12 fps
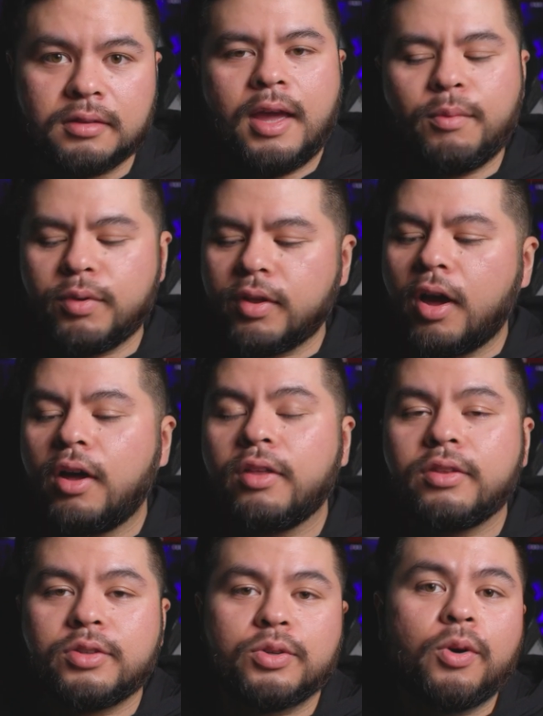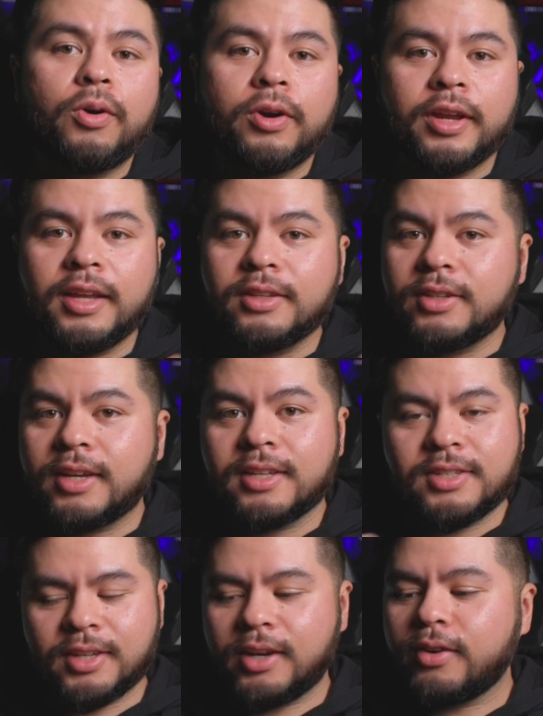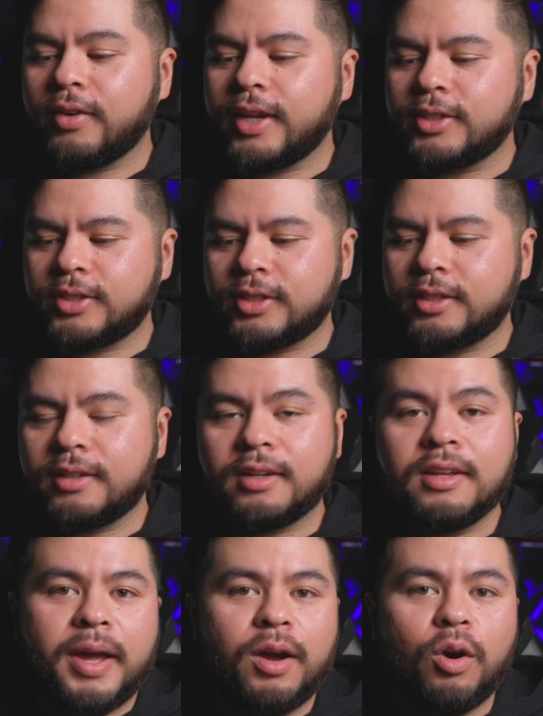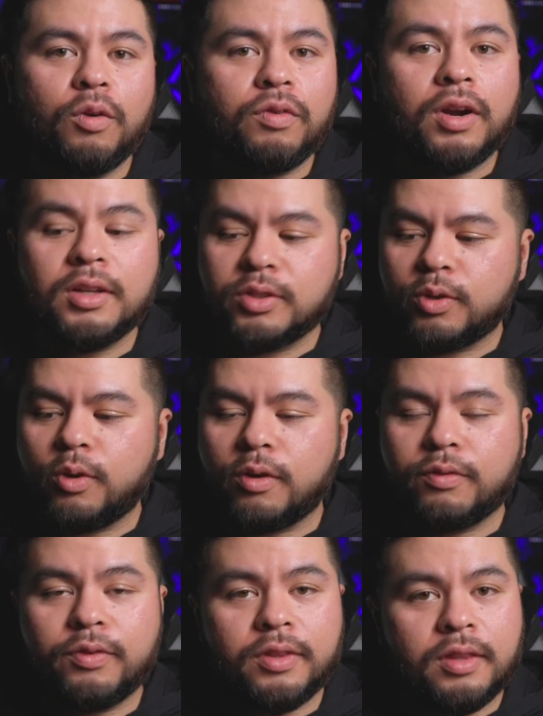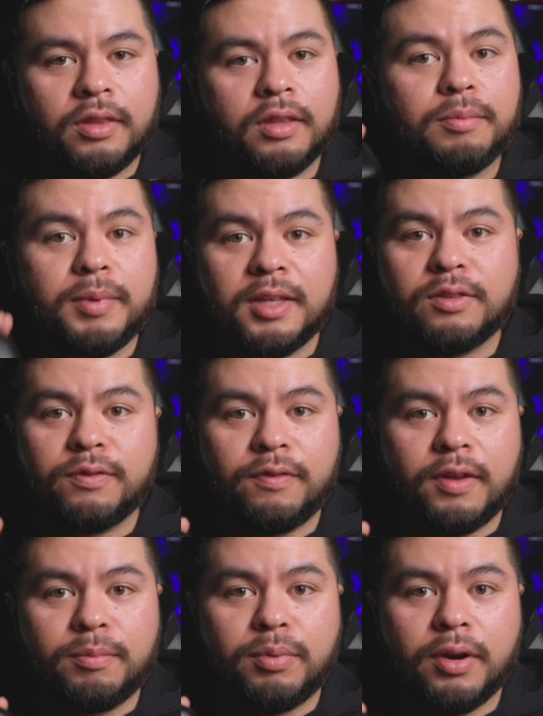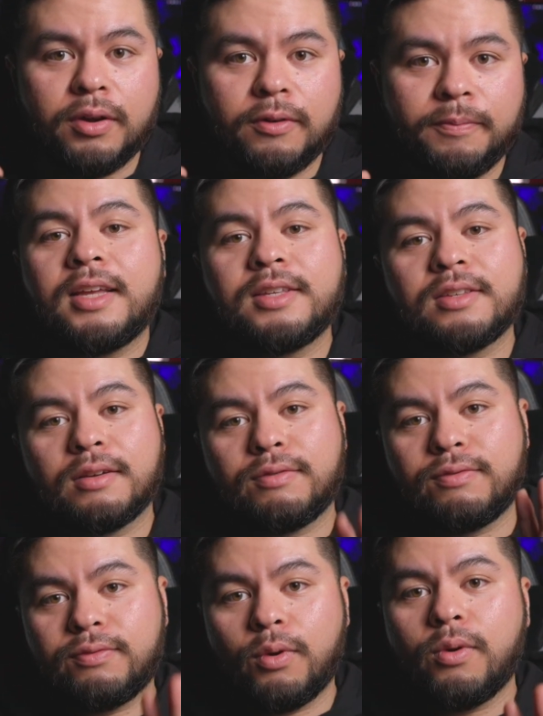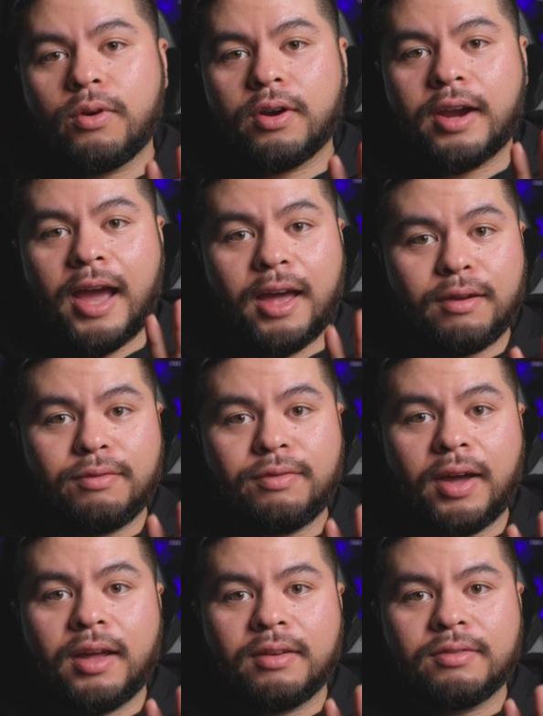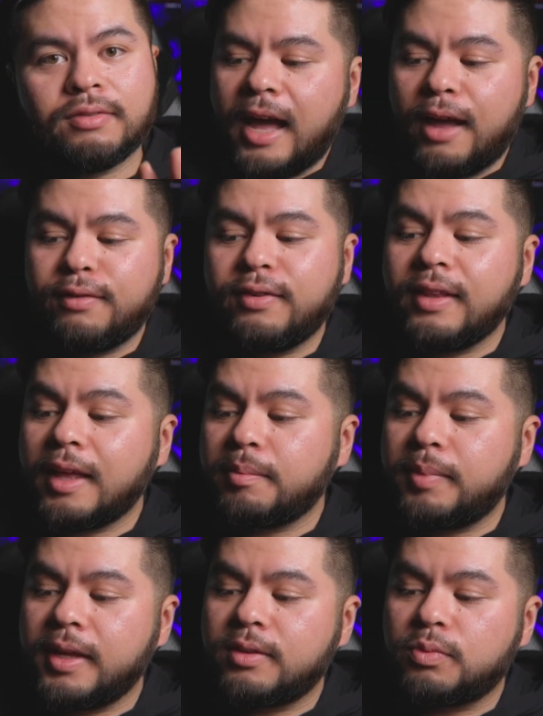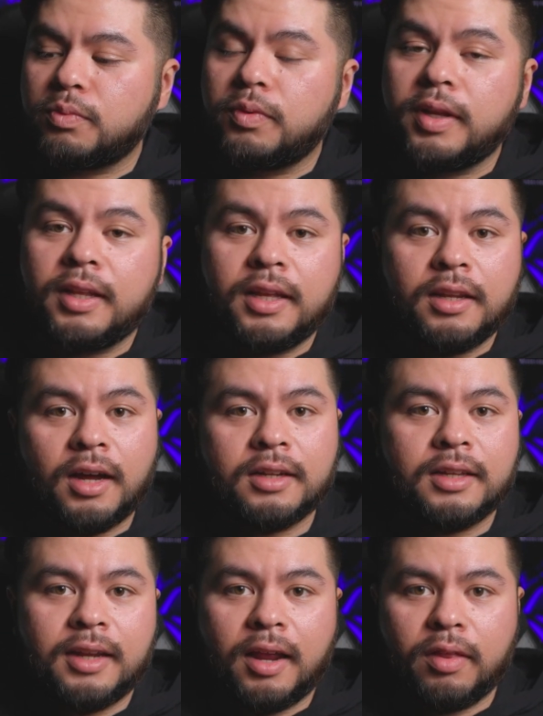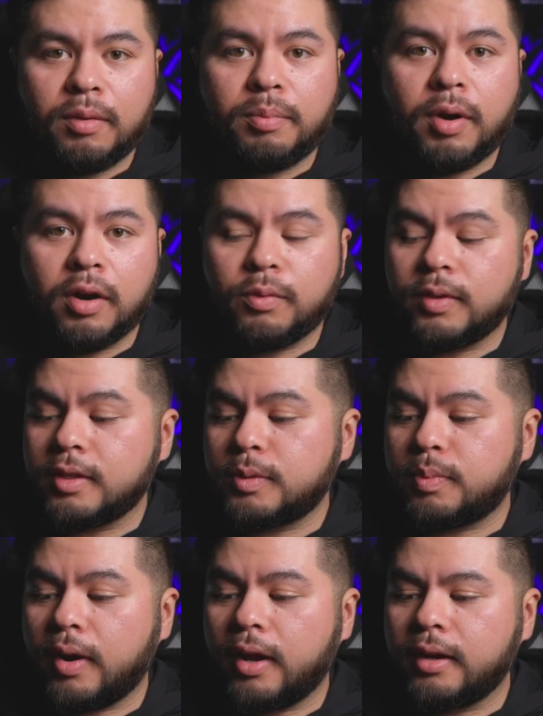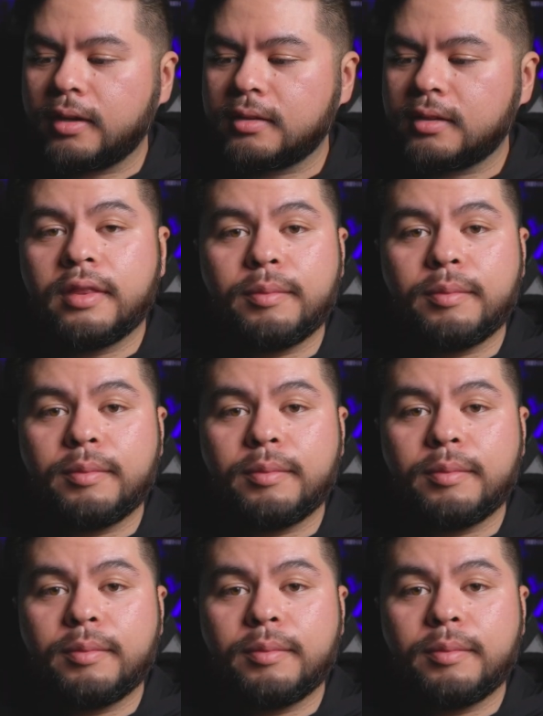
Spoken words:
And with all the scoring into consideration, my overall score for the Beats Fit Pro is a 4 out of 5. I feel like Beats really knocked it out of the park with this product.